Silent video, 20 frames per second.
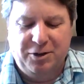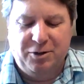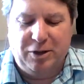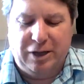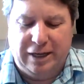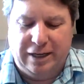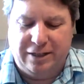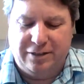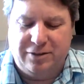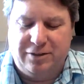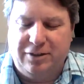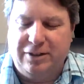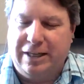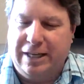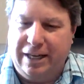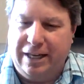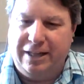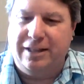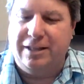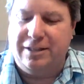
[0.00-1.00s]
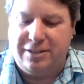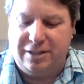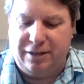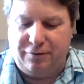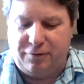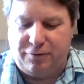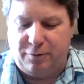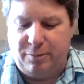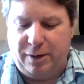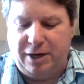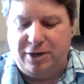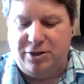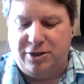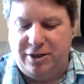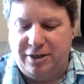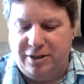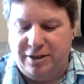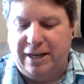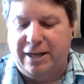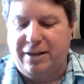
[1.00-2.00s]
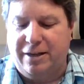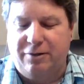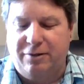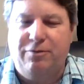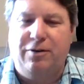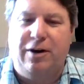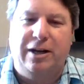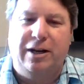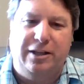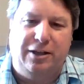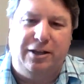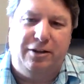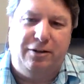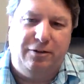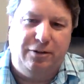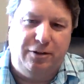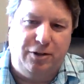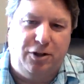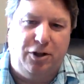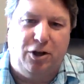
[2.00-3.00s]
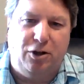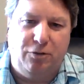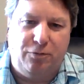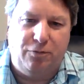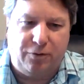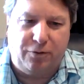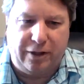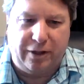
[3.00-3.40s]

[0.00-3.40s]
Is getting this information, and they can finally go for